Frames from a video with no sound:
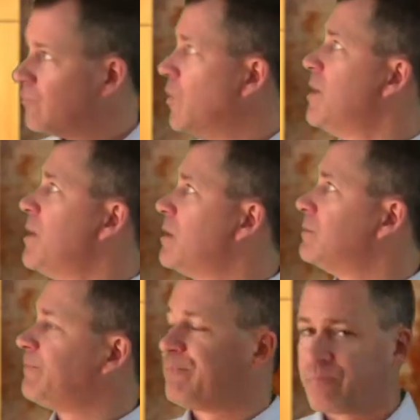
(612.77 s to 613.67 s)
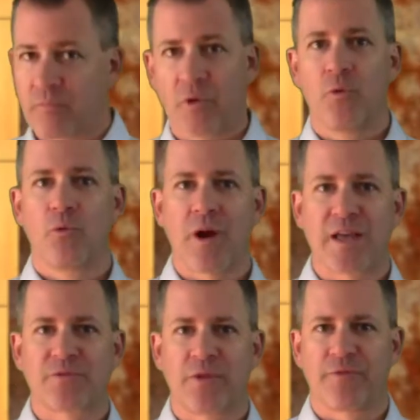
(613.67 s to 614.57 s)
Wait a minute. We're
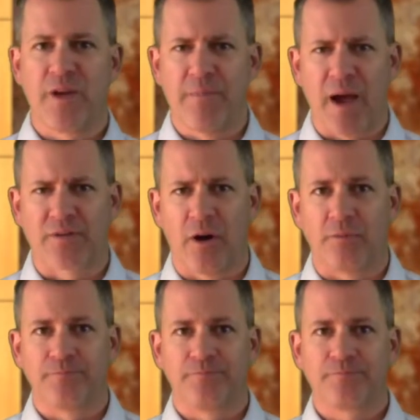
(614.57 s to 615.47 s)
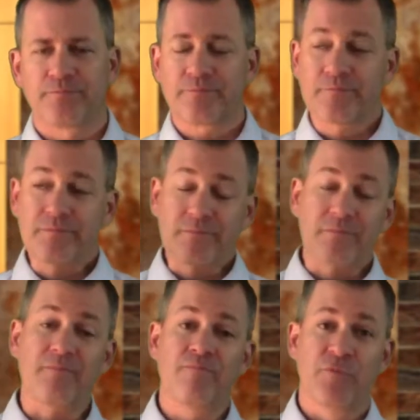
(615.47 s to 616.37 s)
asked for the feedback though.
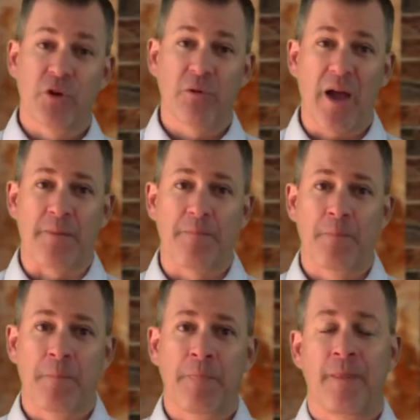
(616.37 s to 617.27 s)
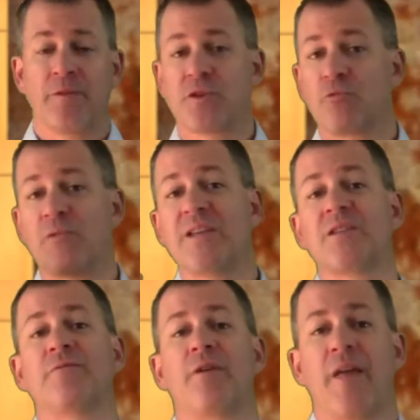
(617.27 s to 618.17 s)
You're right. There's a
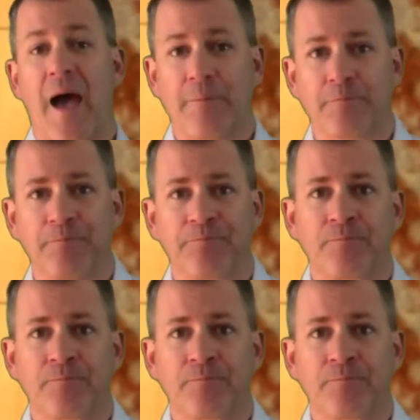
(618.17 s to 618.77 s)
reason for that.